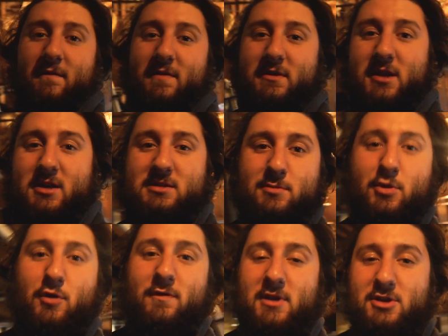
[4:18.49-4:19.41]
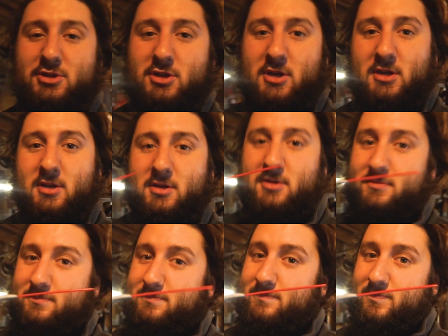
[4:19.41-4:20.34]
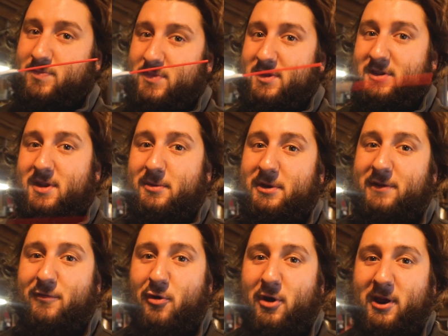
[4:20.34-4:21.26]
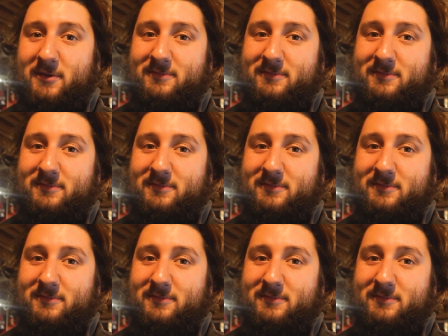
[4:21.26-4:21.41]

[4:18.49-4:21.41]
if it doesn't move and it should, WD-40.